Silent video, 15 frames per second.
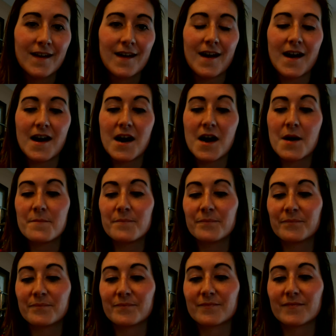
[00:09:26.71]

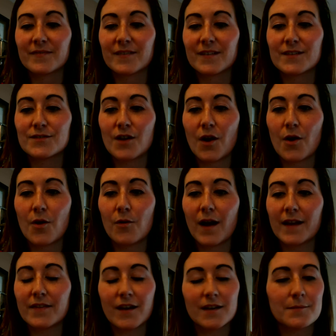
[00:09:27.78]
So I
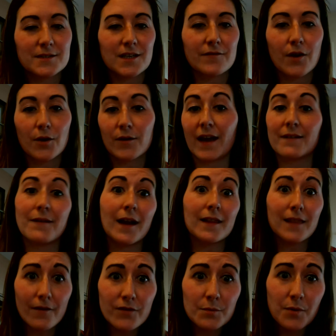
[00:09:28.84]
thought to myself, okay, I
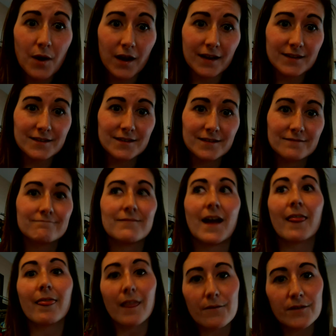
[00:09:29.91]
love the product. I
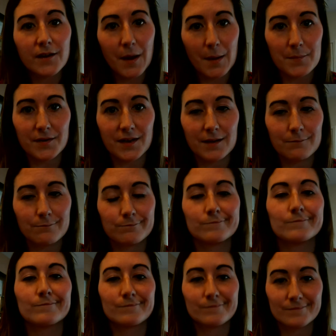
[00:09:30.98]
love the company.
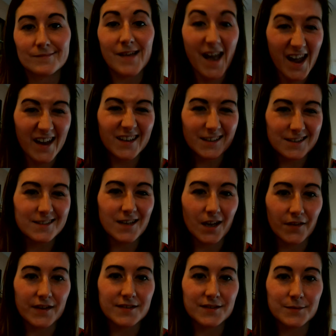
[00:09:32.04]
I need to sell
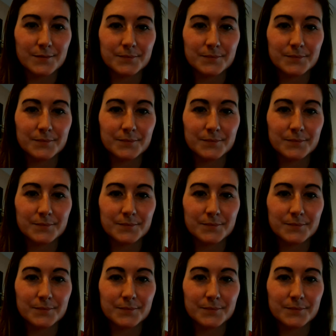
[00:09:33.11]
this.